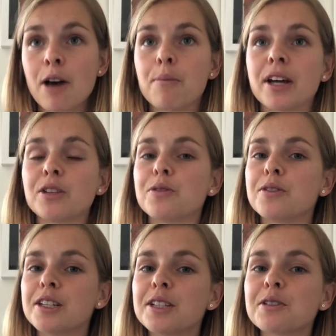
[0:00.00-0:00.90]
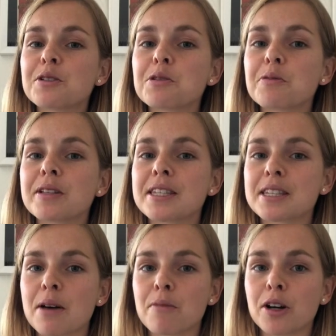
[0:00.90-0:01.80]
But you need to do it with
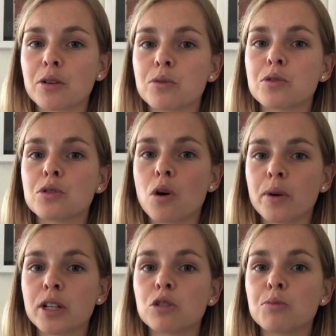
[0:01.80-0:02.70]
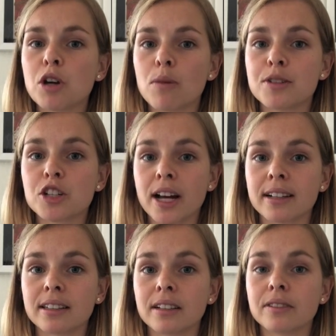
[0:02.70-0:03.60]
someone who's going to be
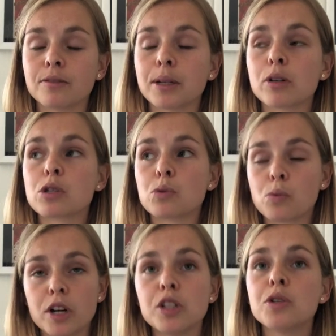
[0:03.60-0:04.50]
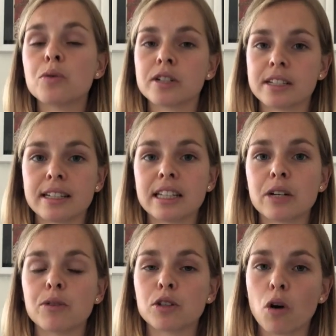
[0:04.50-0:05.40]
objective, because when you are dealing
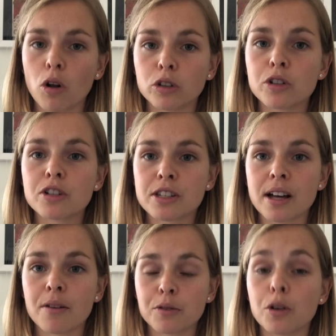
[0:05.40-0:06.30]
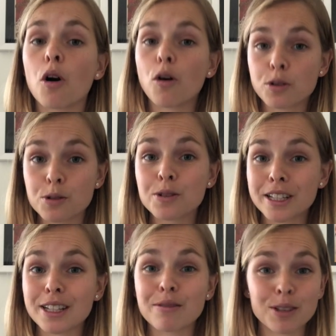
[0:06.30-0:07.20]
with all your stuff, you're also
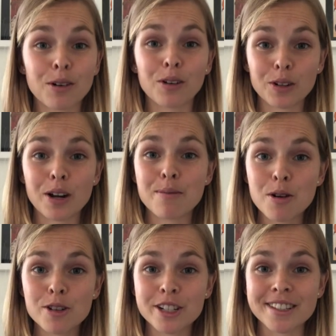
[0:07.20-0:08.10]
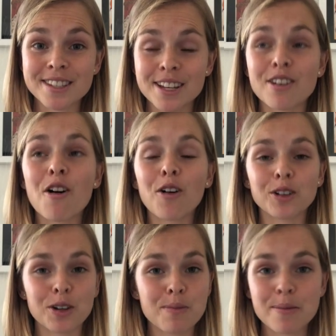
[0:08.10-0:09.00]
dealing with all your emotions and all
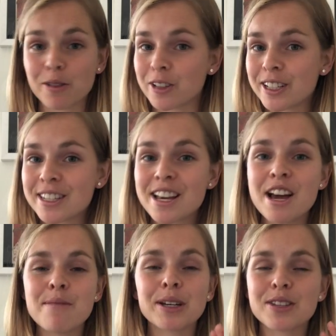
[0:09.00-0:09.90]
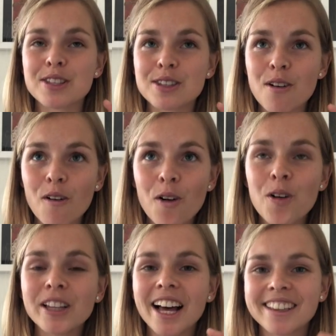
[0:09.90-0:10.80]
your memories, because it's
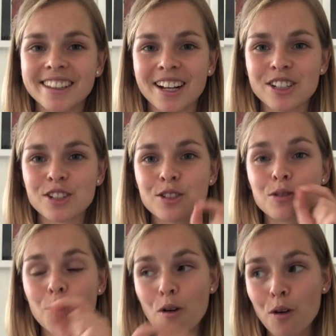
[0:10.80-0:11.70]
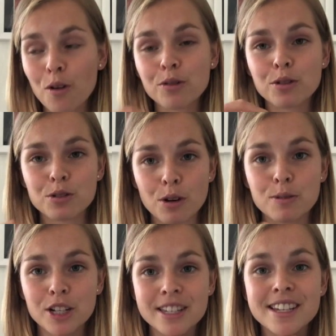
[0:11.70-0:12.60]
all attached to all of those
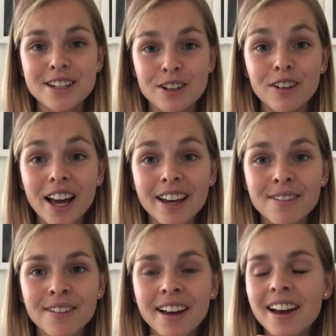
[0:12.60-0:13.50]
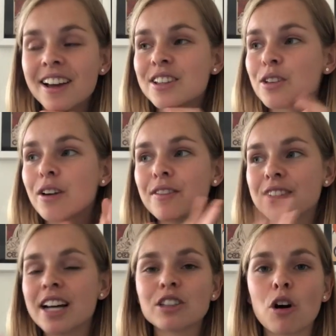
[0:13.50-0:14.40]
objects in your life. So if
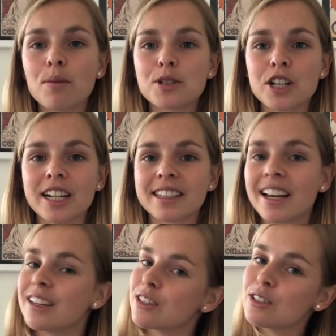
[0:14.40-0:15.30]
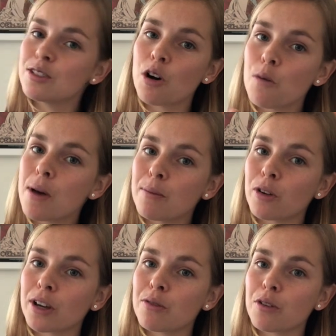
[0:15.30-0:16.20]
that object has no
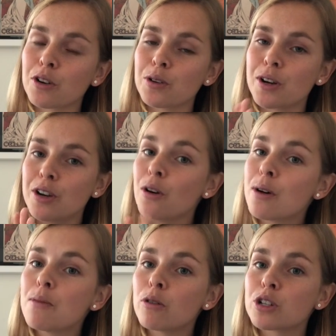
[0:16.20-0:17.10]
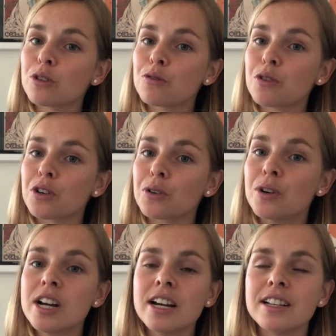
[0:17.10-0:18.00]
memory for you and no emotion for you,
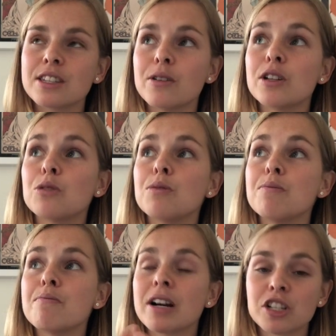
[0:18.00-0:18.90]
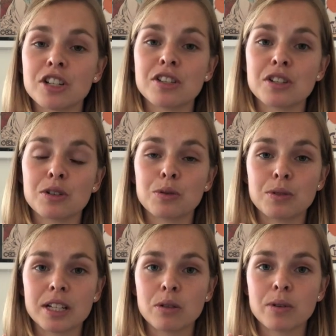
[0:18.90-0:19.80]
it's going to be much easier to
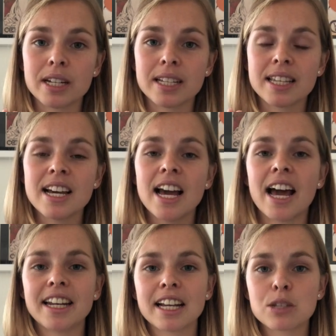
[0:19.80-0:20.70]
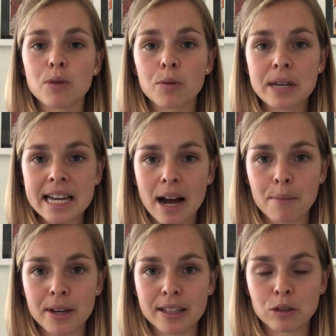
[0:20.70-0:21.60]
deal with it. And that's where we come
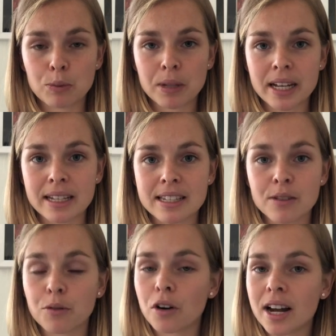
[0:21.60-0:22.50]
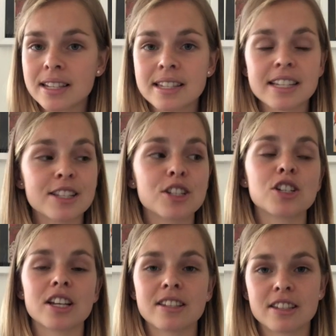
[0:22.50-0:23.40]
into place. For us, it's
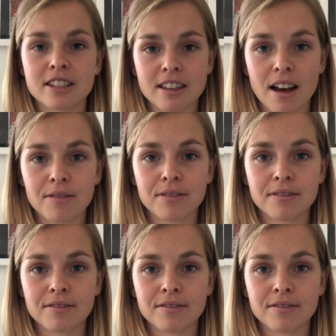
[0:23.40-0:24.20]
just stuff.